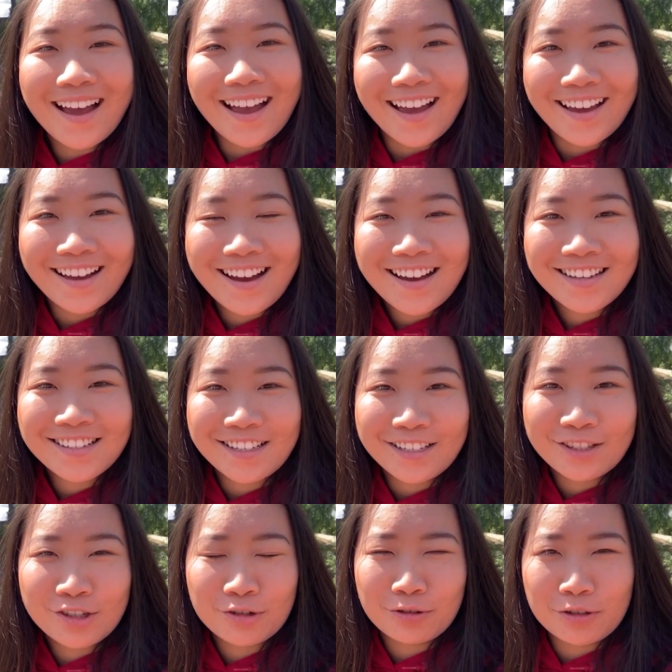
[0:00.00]
Hey guys,
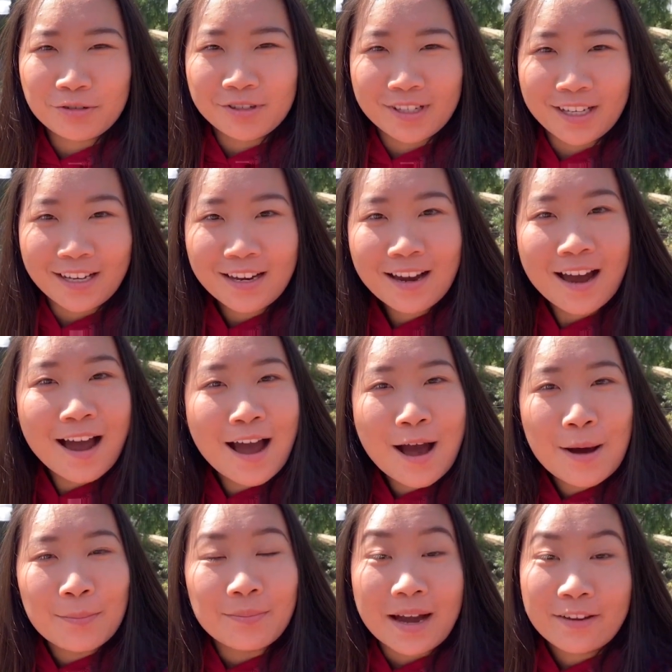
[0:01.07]
it's Trucy.
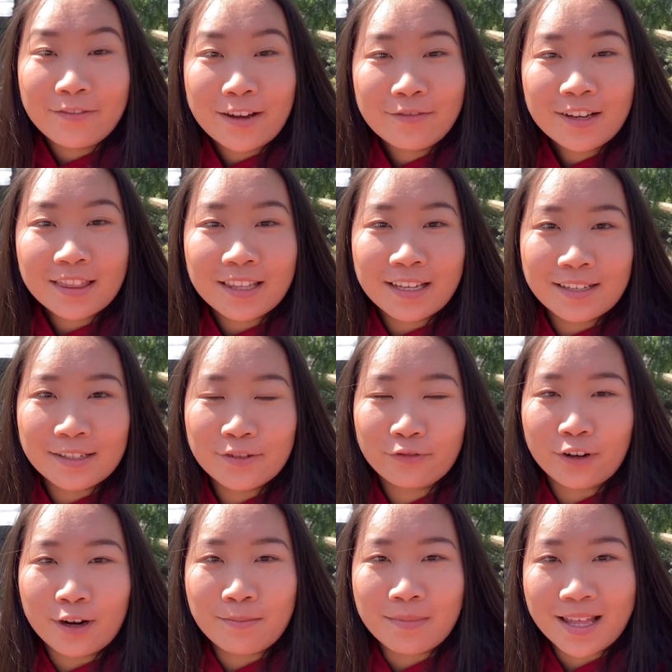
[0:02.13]
My favorite things
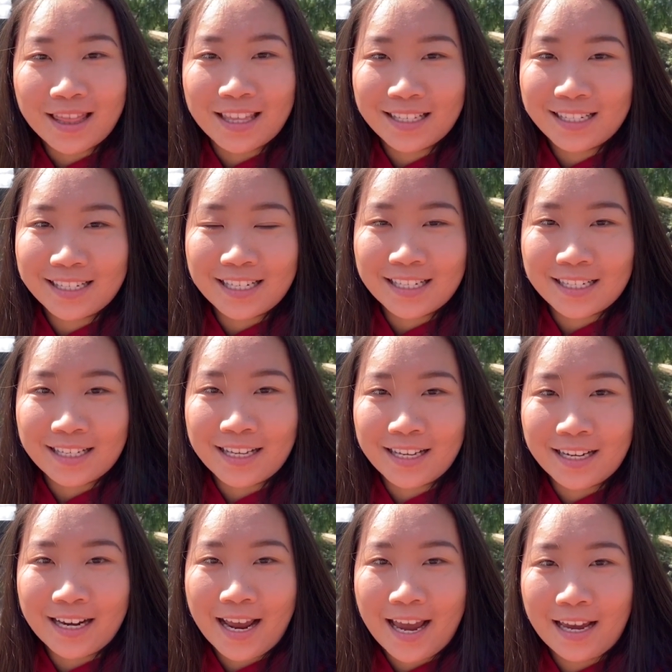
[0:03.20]
from this
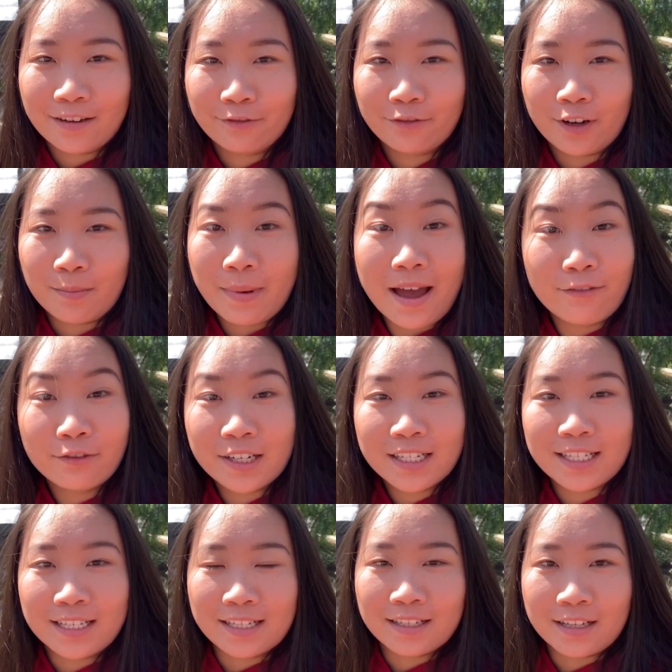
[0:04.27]
season and from
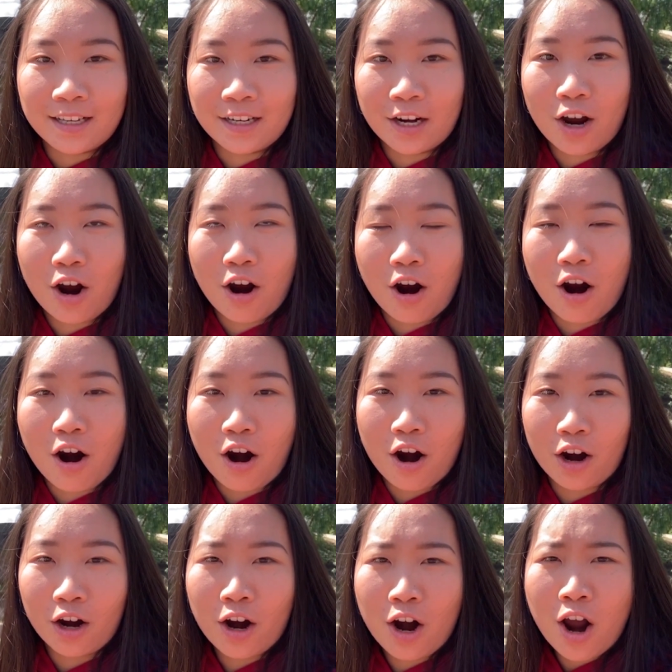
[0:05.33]
every season
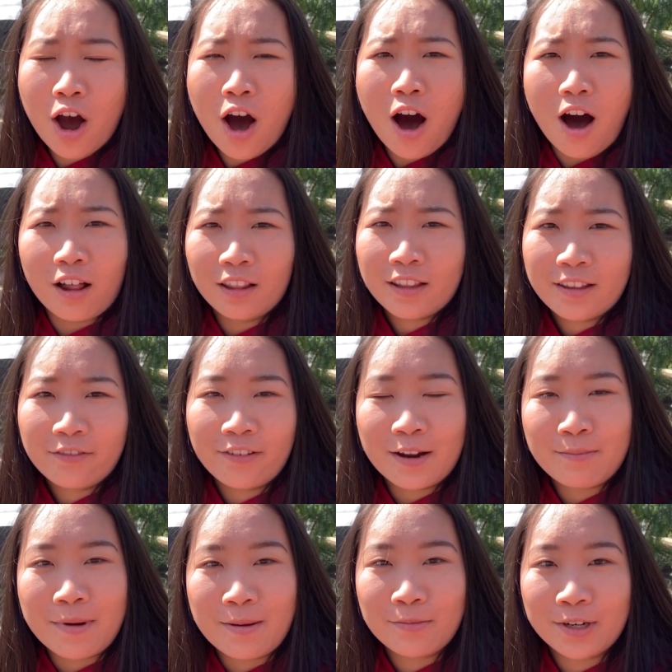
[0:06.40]
are all of the
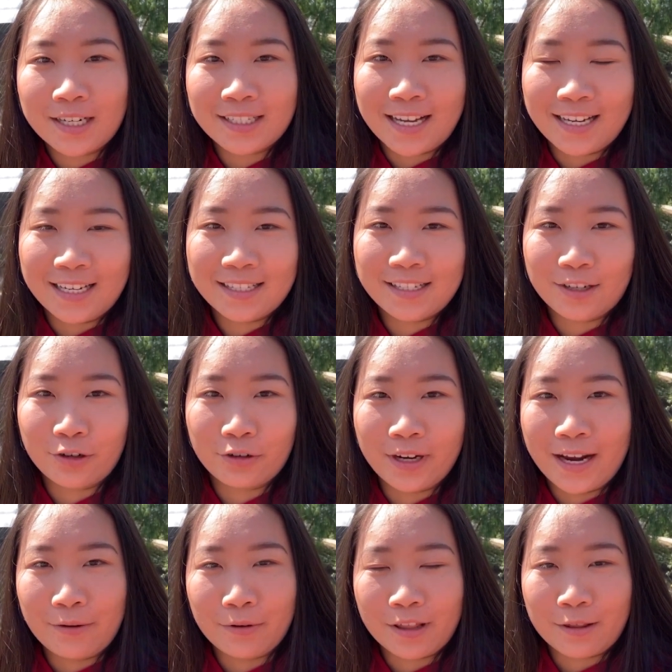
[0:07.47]
fun memories I get to
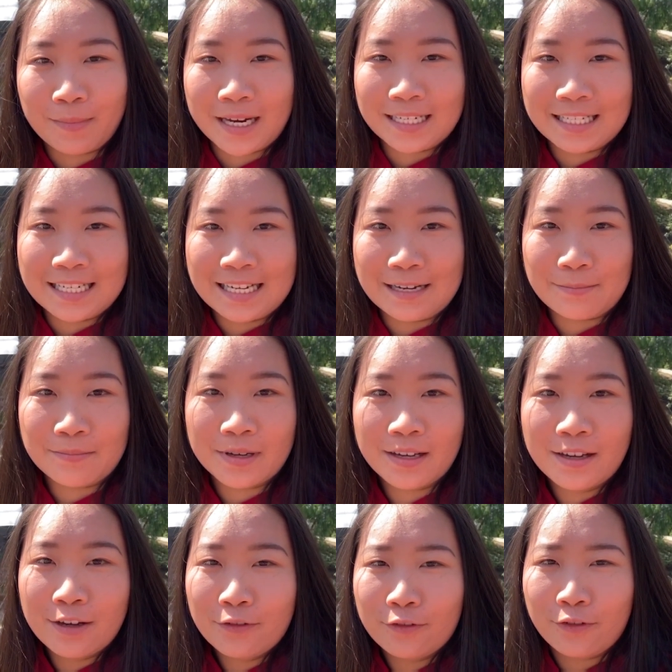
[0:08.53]
create with my team.
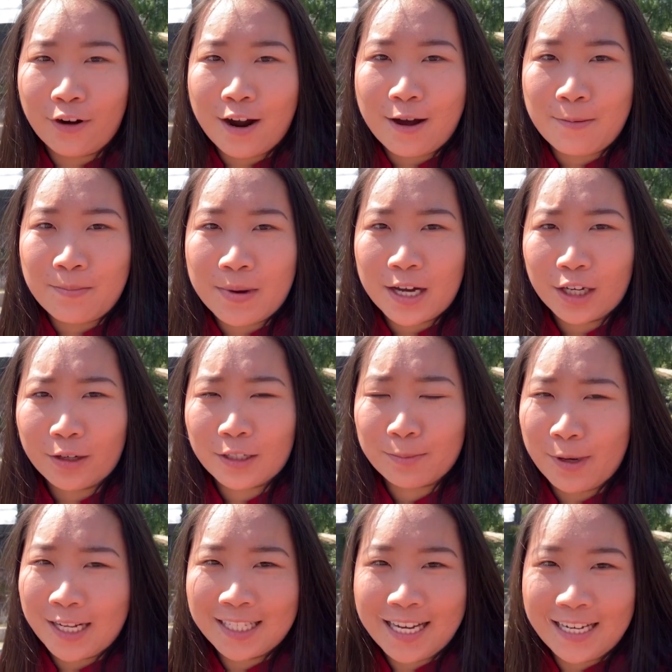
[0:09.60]
From
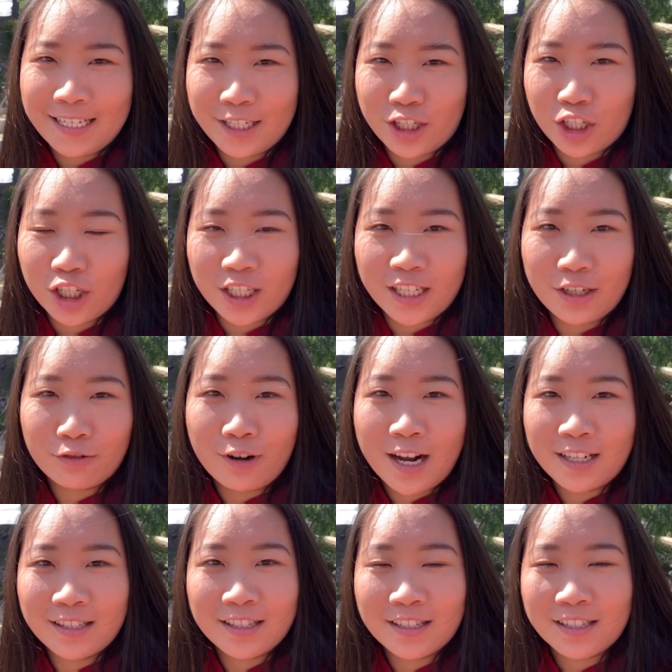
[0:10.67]
spontaneous cookie
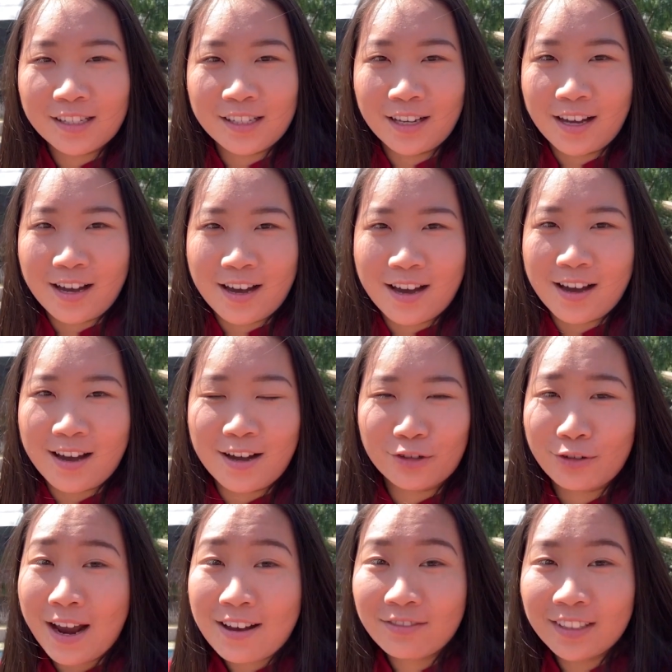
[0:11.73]
runs to
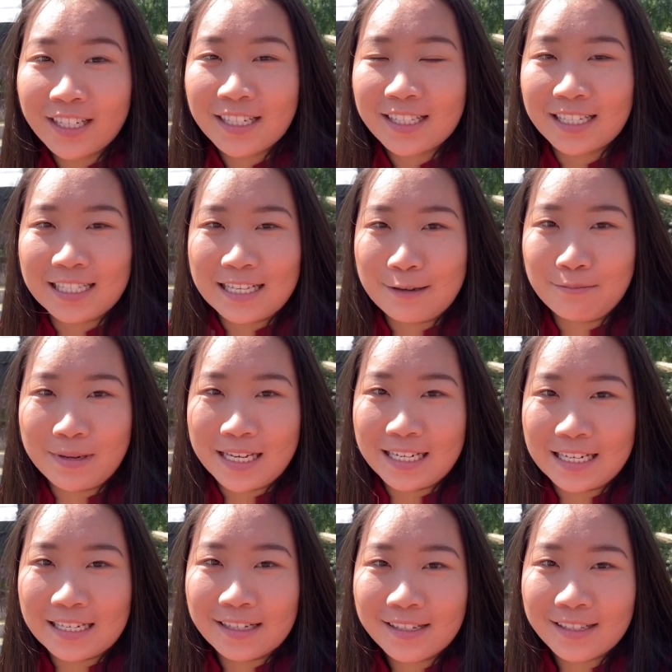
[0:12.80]
traveling to team
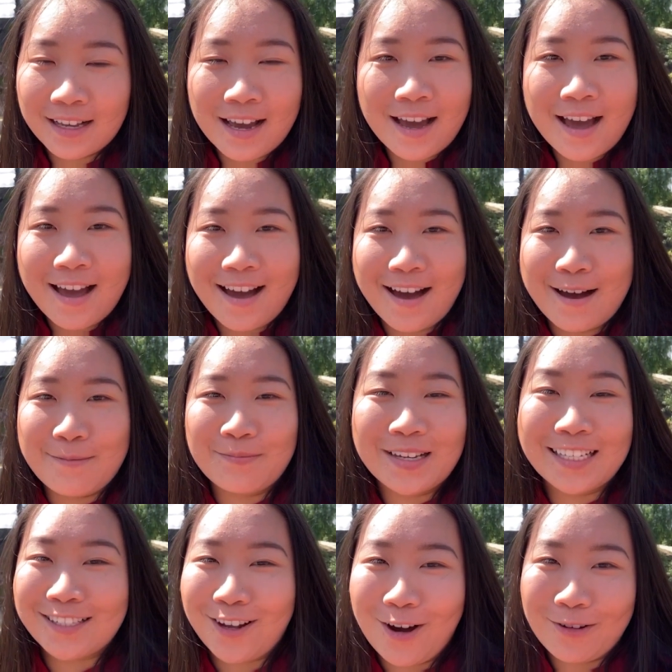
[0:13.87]
meetings,
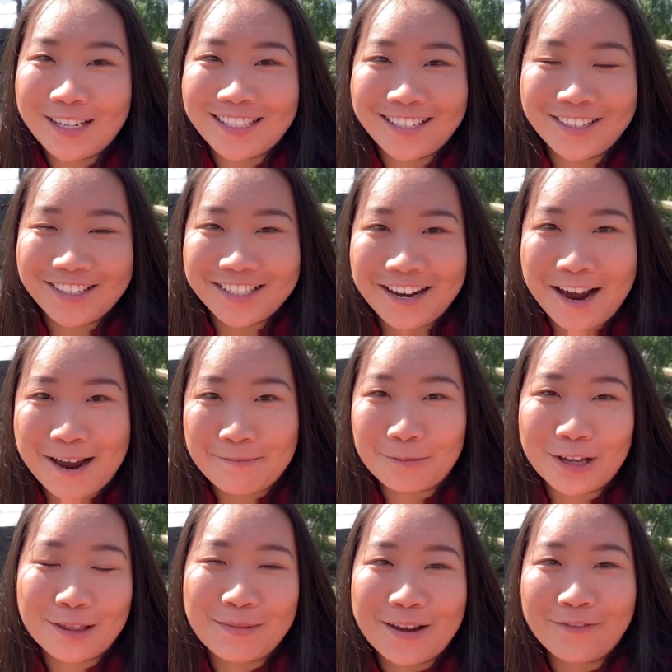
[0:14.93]
it's always a good time
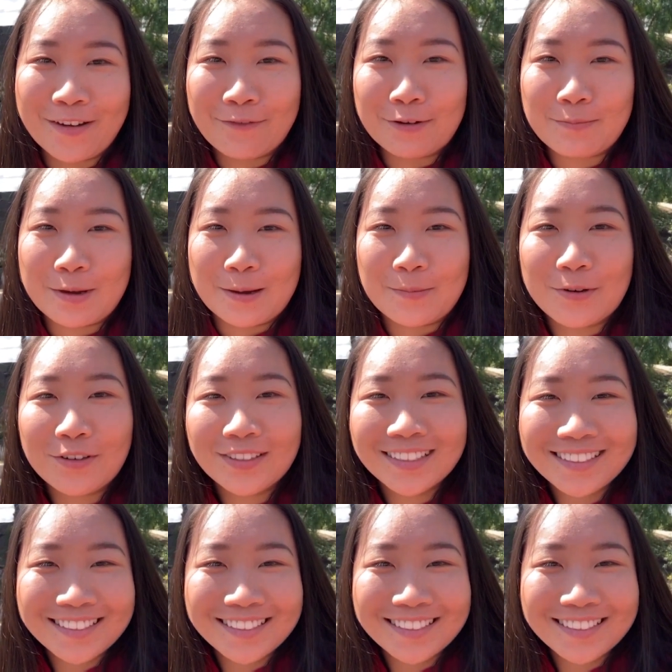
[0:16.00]
with my favorite people.